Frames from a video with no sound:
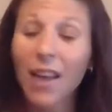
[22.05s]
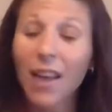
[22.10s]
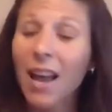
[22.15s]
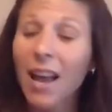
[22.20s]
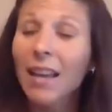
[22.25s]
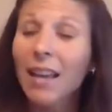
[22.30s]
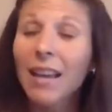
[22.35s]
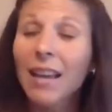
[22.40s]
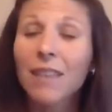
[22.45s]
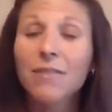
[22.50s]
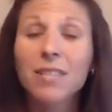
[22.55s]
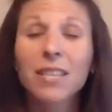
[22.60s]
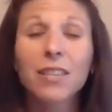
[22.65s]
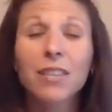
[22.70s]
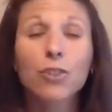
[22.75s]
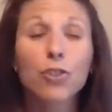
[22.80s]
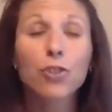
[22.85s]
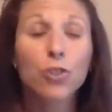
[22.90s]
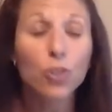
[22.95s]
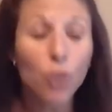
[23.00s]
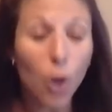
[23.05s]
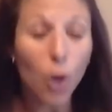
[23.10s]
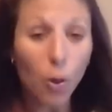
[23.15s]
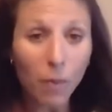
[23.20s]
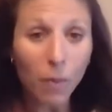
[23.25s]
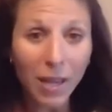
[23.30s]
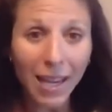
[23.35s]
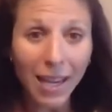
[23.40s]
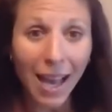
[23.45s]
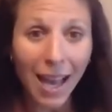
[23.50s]
I have seen so
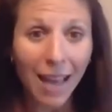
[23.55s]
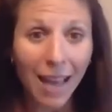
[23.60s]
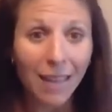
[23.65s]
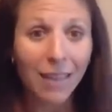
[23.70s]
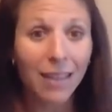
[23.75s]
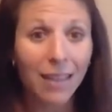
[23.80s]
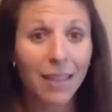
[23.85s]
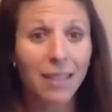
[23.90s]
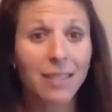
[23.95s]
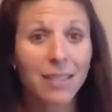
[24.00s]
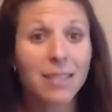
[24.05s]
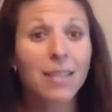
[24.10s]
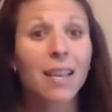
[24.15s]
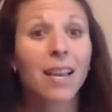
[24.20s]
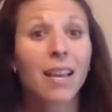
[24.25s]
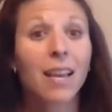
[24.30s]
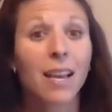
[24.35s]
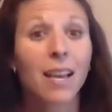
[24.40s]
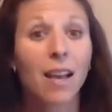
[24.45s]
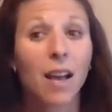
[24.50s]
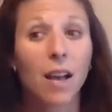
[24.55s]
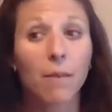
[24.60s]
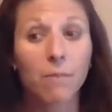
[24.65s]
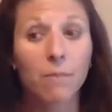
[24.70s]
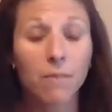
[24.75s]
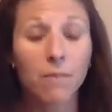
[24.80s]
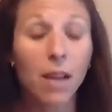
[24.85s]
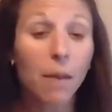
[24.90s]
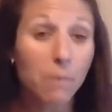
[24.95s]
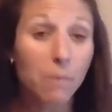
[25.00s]
many athletes
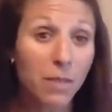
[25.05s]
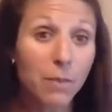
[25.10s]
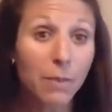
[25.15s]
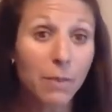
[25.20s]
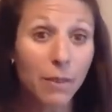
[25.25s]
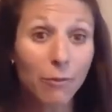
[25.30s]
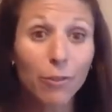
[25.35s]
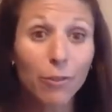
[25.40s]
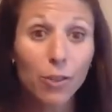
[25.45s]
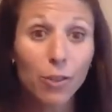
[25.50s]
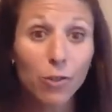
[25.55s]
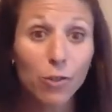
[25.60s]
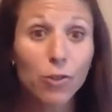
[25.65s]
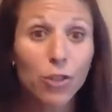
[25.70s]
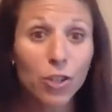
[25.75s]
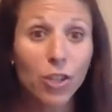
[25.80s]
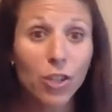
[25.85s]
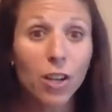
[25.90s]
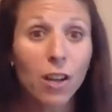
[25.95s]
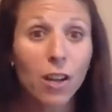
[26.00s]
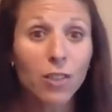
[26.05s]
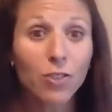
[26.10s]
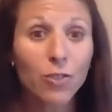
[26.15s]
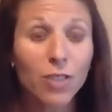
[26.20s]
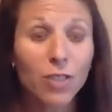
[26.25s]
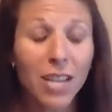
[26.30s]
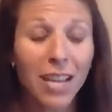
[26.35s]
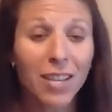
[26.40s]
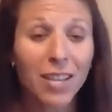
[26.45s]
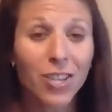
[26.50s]
come to me for nutrition
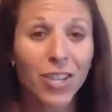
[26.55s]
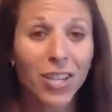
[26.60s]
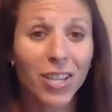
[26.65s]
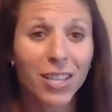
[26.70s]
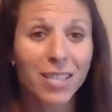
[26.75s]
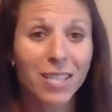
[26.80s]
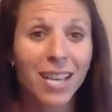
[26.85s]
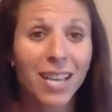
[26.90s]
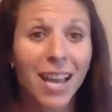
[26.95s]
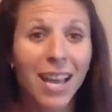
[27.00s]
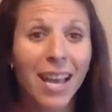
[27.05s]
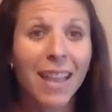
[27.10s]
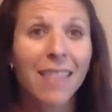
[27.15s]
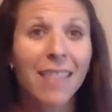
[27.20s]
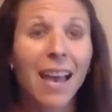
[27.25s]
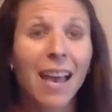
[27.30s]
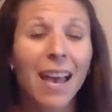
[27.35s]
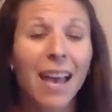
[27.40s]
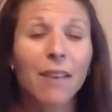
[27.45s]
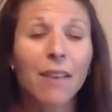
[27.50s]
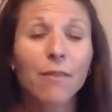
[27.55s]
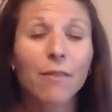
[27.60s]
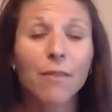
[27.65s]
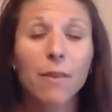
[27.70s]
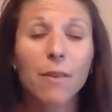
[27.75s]
consultations that have